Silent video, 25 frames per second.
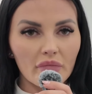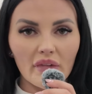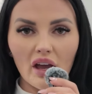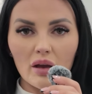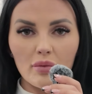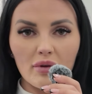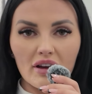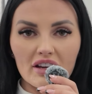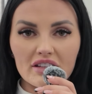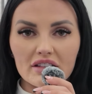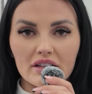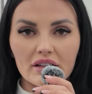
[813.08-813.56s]

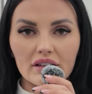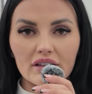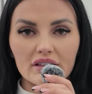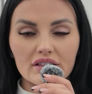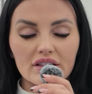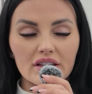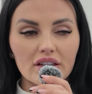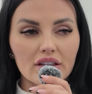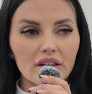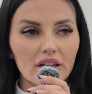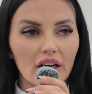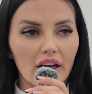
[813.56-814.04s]
I basically
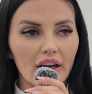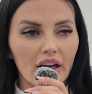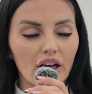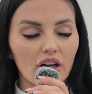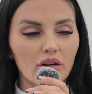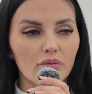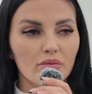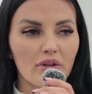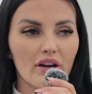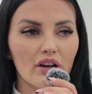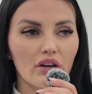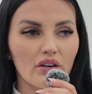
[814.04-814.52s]
did. I
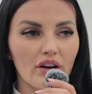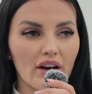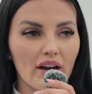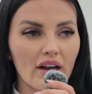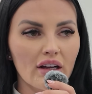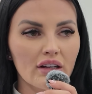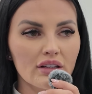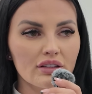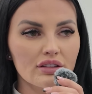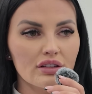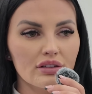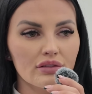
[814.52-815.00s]
held my
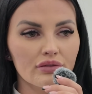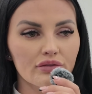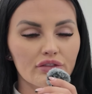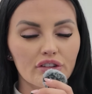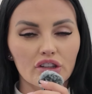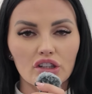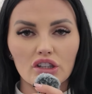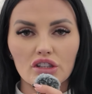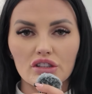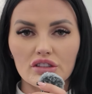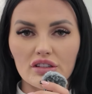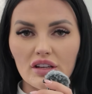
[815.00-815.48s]
ground and
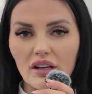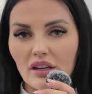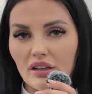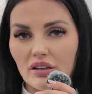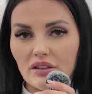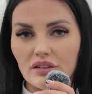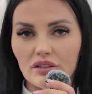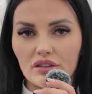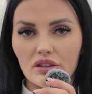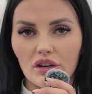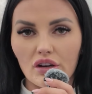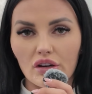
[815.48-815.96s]
finished
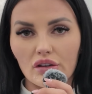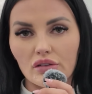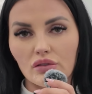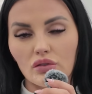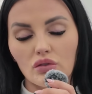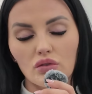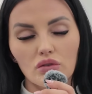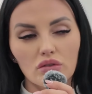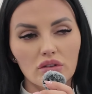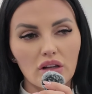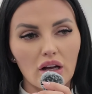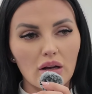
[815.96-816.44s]
6th. So
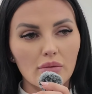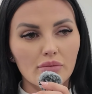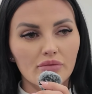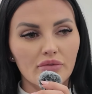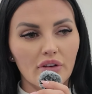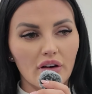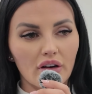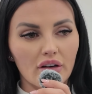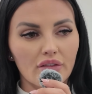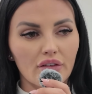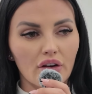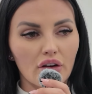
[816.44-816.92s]
all up,
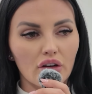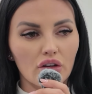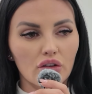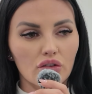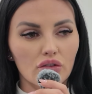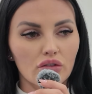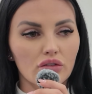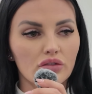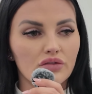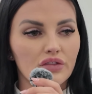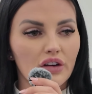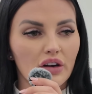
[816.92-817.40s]
very, very
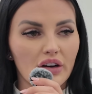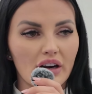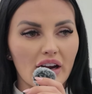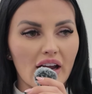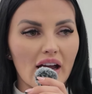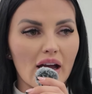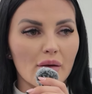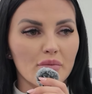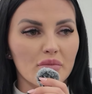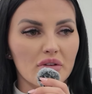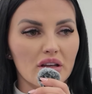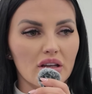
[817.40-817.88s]
good, very
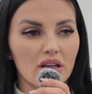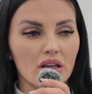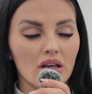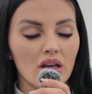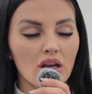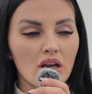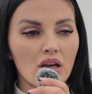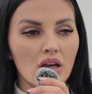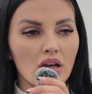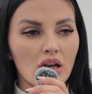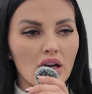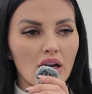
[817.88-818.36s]
happy.
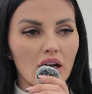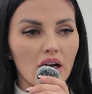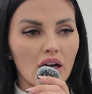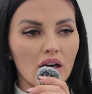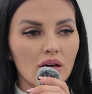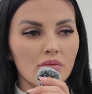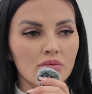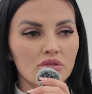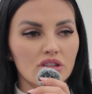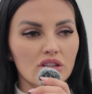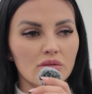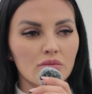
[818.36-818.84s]

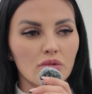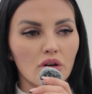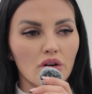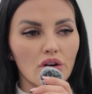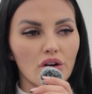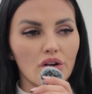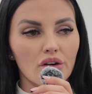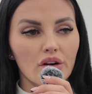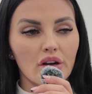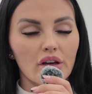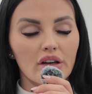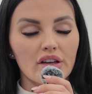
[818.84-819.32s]

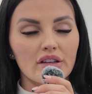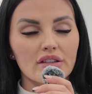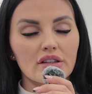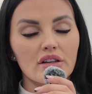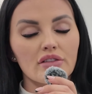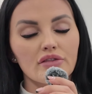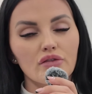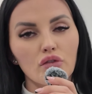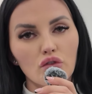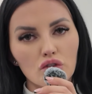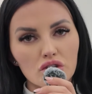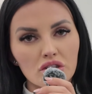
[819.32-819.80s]
Tomorrow is
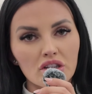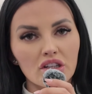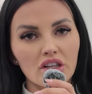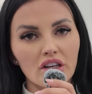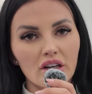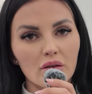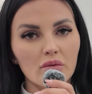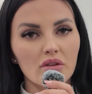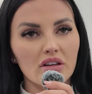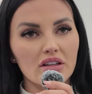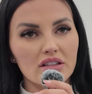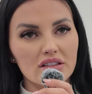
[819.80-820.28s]
unfortunately
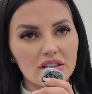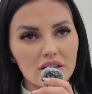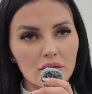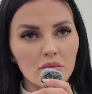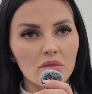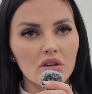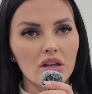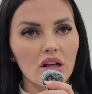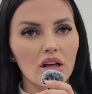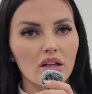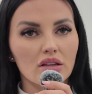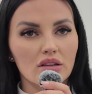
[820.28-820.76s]
going to be a
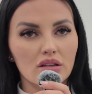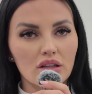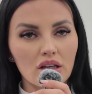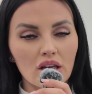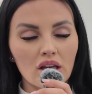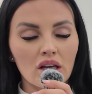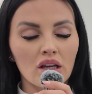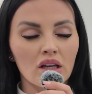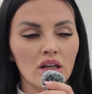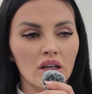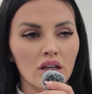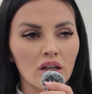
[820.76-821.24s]
similar
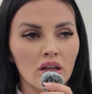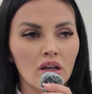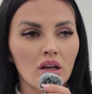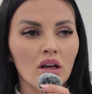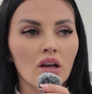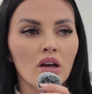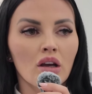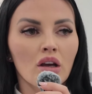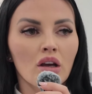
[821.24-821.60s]
thing